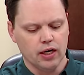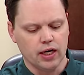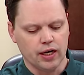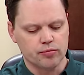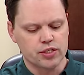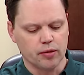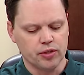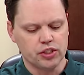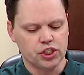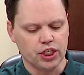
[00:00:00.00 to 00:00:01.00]
Um, some
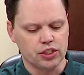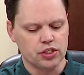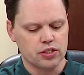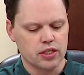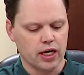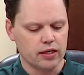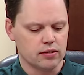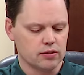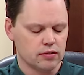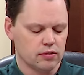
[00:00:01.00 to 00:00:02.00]
of the changes
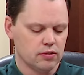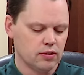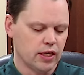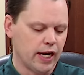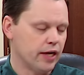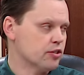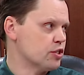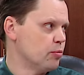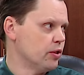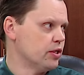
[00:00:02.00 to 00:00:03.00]
that that
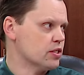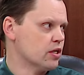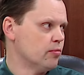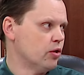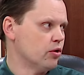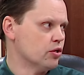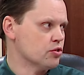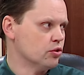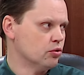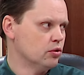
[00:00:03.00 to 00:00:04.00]
agri-stability has come out
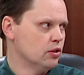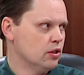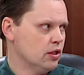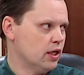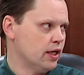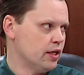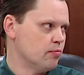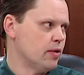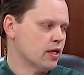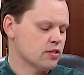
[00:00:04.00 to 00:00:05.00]
also uh,
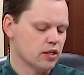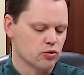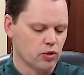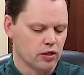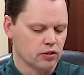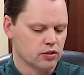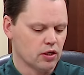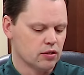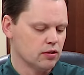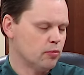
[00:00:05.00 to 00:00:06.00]
impacts that as well, and I'll
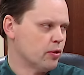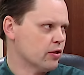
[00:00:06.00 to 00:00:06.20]
talk. I'll